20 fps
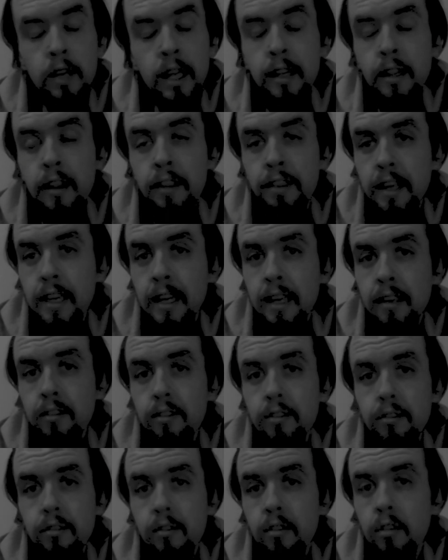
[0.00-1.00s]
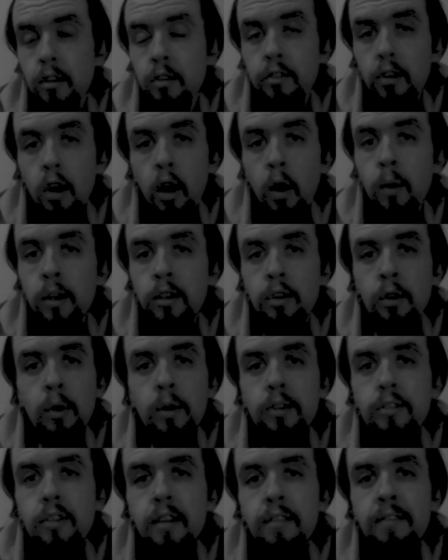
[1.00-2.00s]
And the thing is, you're
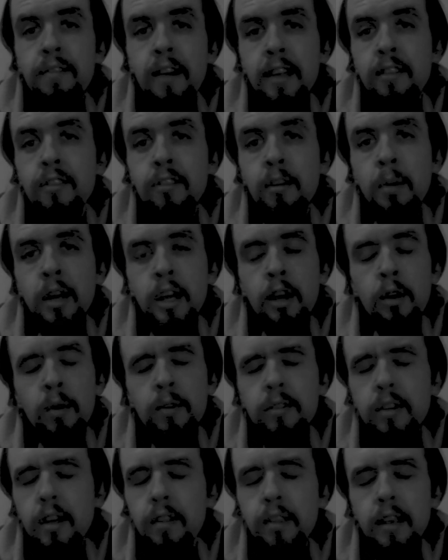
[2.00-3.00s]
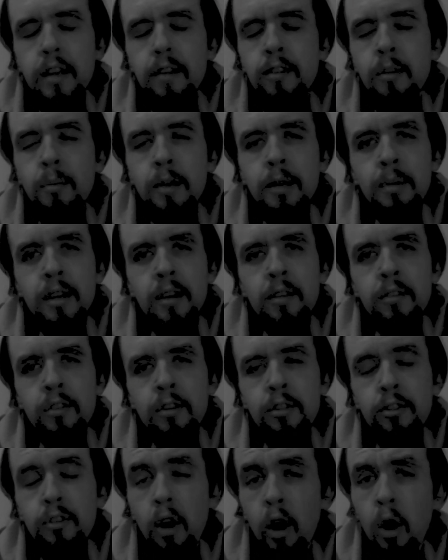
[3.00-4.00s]
always going to find somebody. You're always going to think of somebody
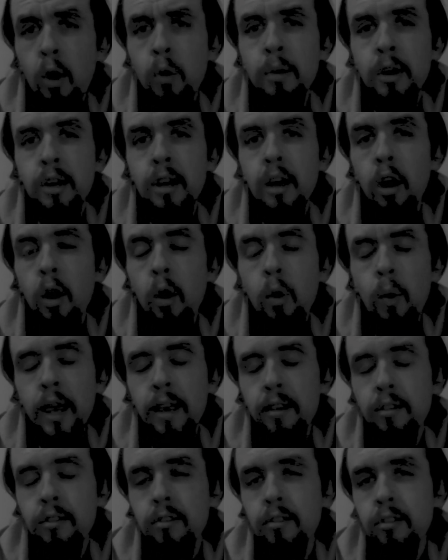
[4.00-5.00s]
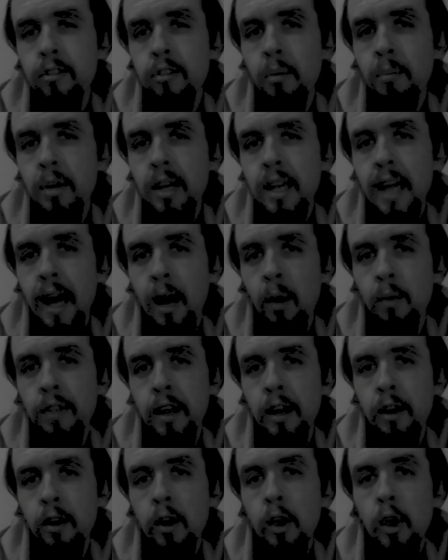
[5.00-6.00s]
because there's always somebody
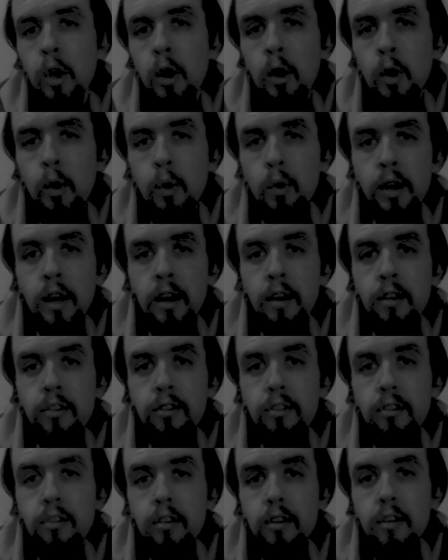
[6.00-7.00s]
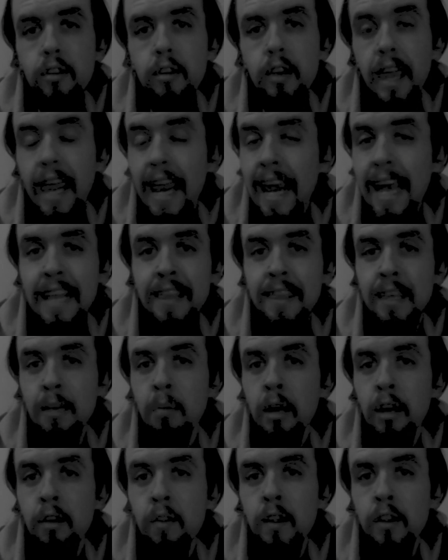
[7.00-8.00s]
out there who does
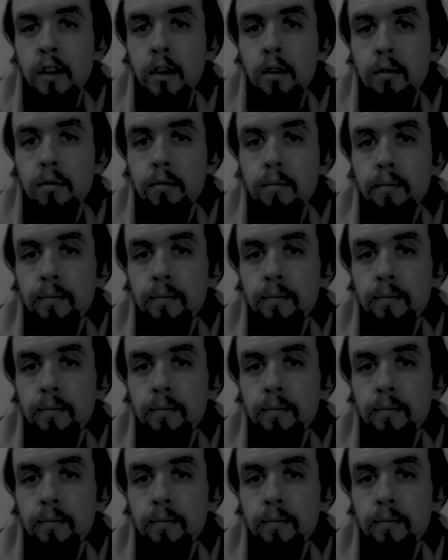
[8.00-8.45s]
anything better than you.